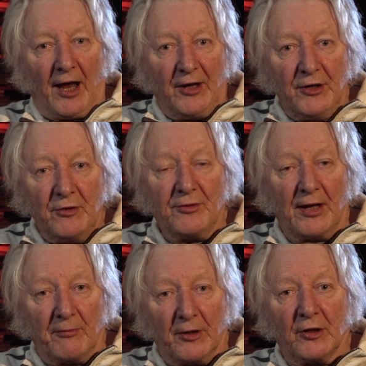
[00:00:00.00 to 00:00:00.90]
I knew
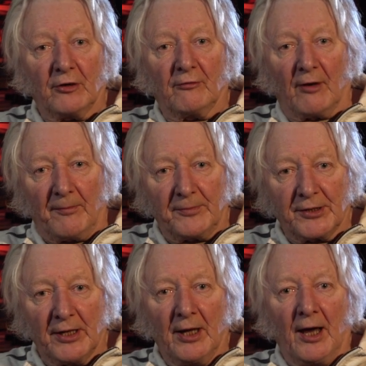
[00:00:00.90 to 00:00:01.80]
they were
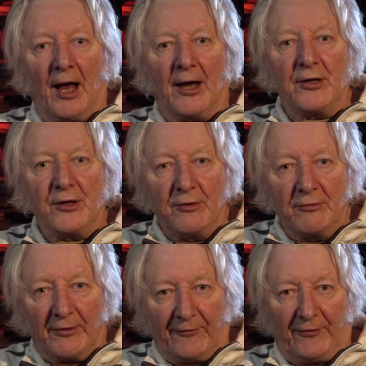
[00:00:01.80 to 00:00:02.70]
corrupt. I
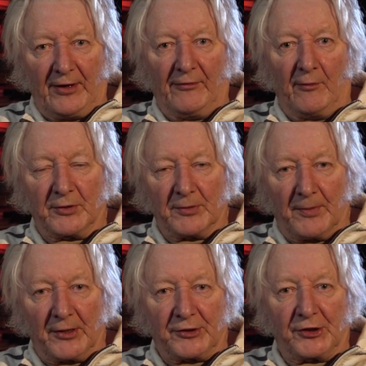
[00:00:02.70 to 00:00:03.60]
knew that FIFA was a
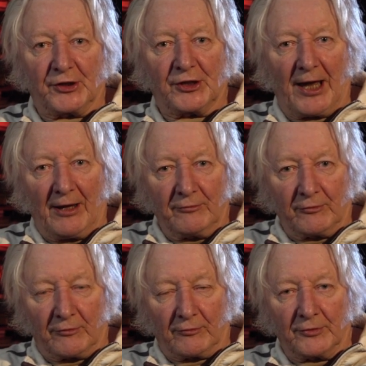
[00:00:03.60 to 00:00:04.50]
bunch of
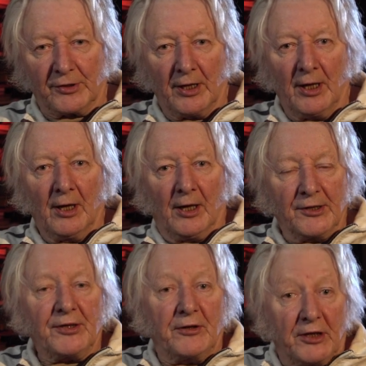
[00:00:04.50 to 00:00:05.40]
scoundrels.
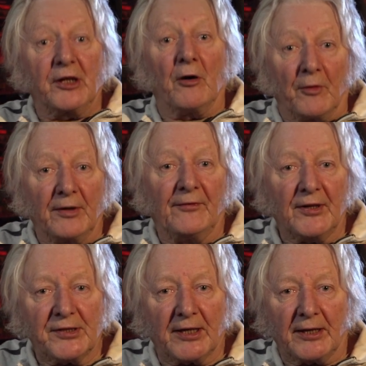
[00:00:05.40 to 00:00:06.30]
And so you go on
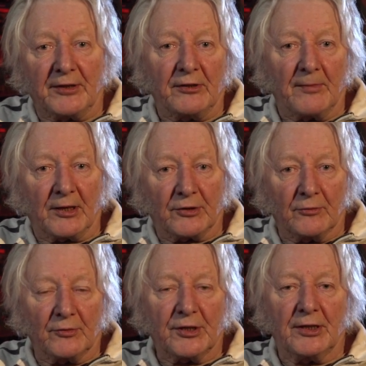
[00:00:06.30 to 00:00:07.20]
investigating. You make
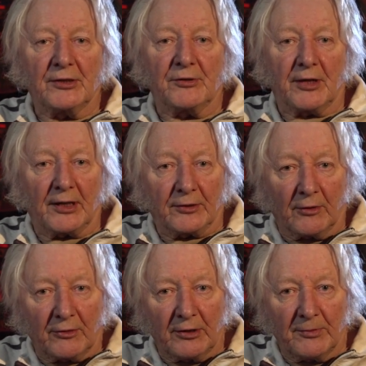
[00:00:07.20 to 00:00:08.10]
sources, you get
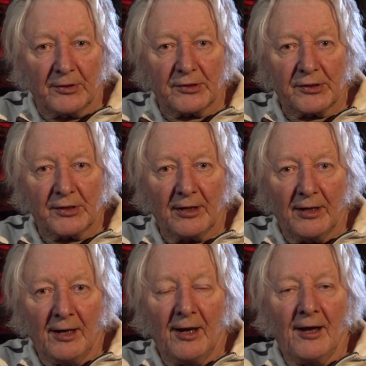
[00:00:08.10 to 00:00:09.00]
documents.
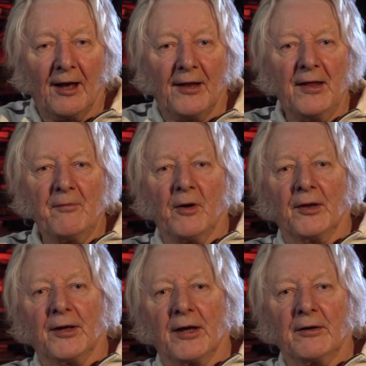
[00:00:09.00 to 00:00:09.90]
And then
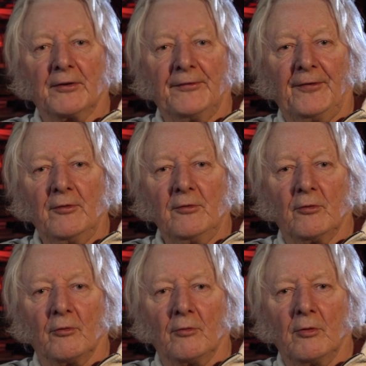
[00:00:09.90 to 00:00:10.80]
one day I got a phone
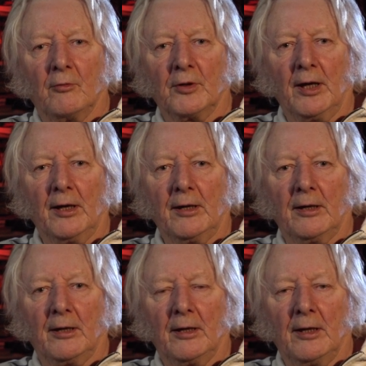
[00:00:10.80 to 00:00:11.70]
call. Would
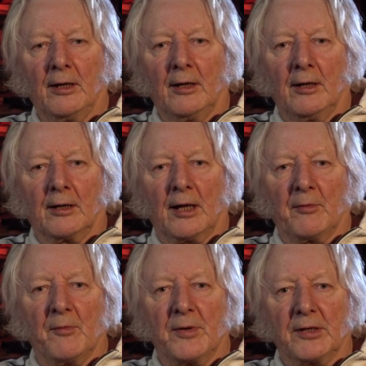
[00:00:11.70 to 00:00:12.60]
I
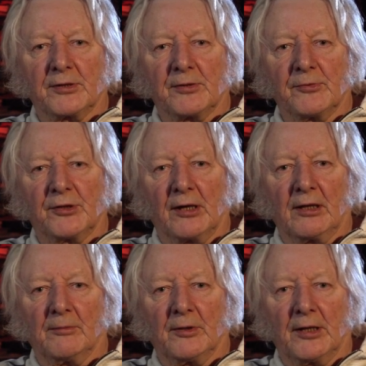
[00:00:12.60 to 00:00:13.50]
come and meet some
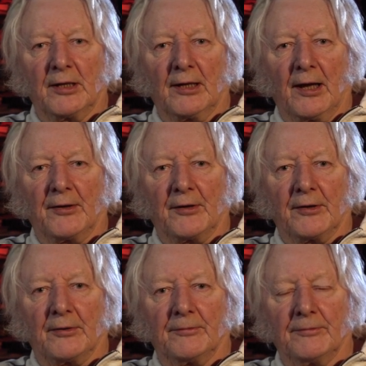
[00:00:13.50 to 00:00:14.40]
gentlemen in
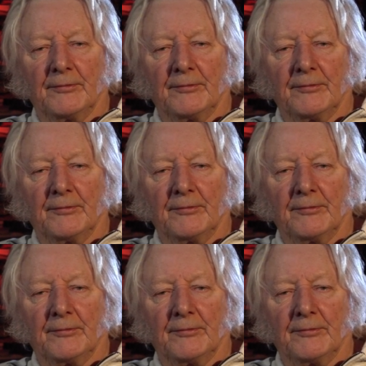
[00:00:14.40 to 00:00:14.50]
London?